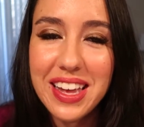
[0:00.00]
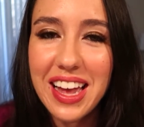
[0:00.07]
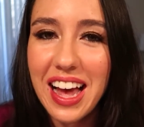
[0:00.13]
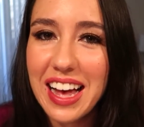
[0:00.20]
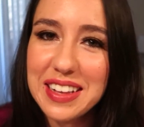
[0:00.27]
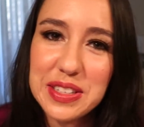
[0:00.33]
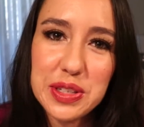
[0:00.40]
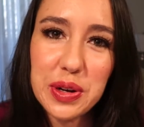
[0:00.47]

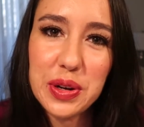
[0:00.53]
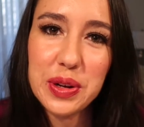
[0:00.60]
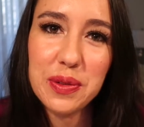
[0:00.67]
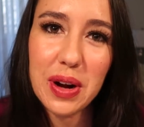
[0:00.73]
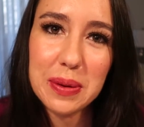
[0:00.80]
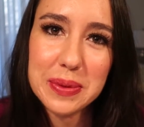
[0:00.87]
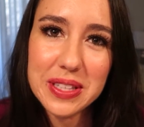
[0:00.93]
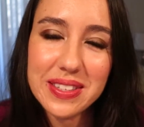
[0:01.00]
As Tony
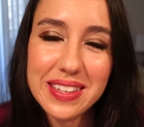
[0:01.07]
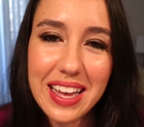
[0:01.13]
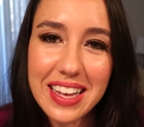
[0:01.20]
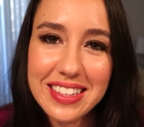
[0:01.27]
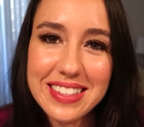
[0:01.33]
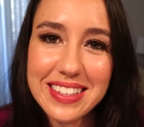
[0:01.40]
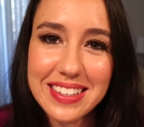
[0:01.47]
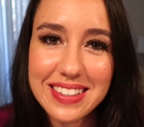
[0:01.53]
Robbins said,
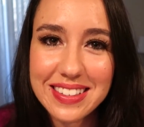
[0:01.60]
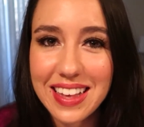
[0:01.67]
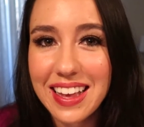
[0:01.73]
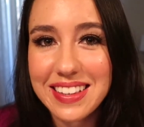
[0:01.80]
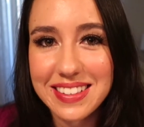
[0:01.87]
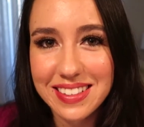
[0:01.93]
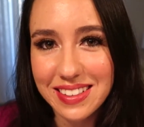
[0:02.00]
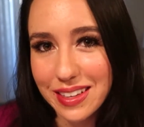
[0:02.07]

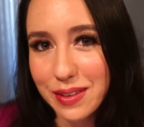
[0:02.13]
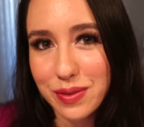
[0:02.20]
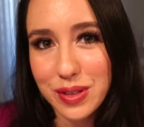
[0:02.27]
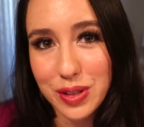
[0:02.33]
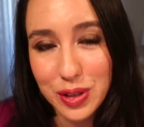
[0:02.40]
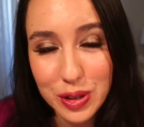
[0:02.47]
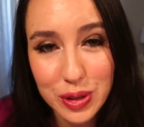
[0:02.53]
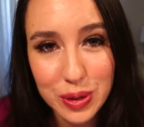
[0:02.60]
success leaves
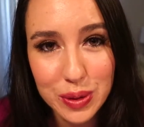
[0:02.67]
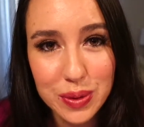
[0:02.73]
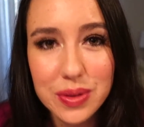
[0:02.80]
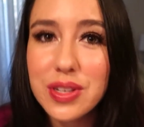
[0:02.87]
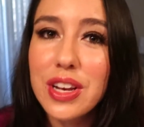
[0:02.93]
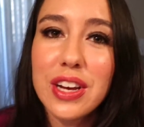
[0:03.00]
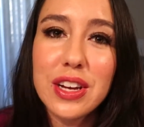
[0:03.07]
clues.